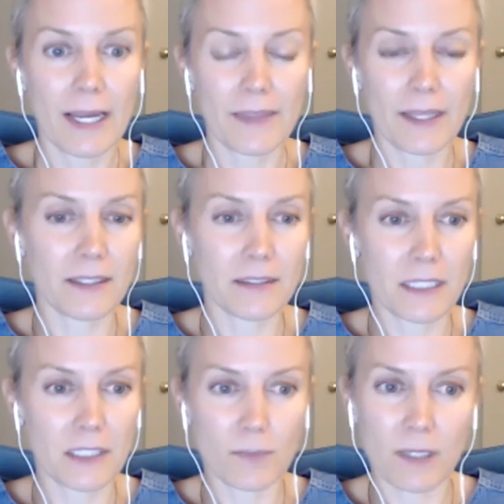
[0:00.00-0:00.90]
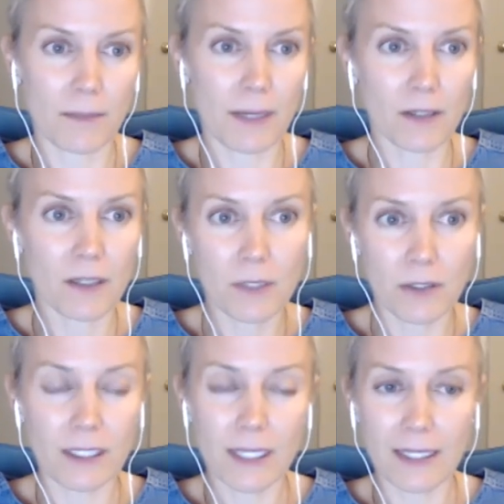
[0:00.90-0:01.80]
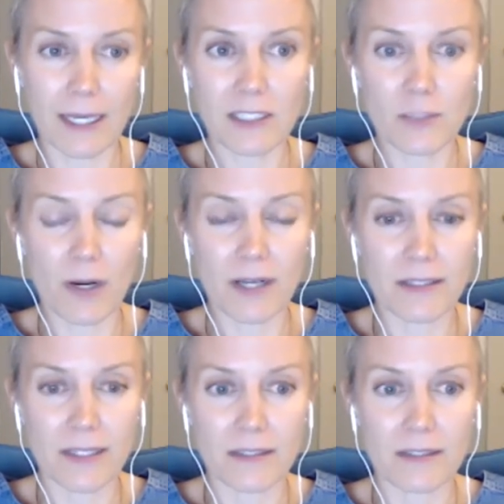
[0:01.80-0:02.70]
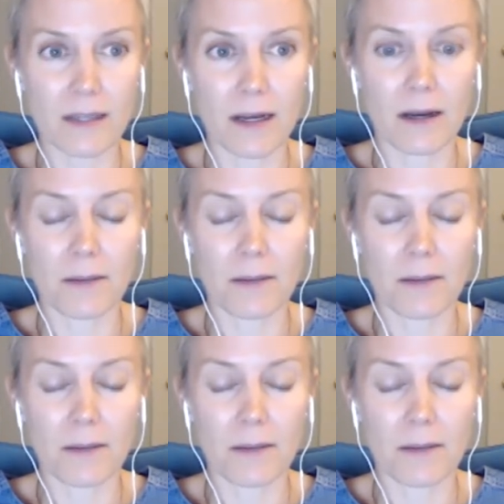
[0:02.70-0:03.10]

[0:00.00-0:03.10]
And they didn't teach me about community engaged process.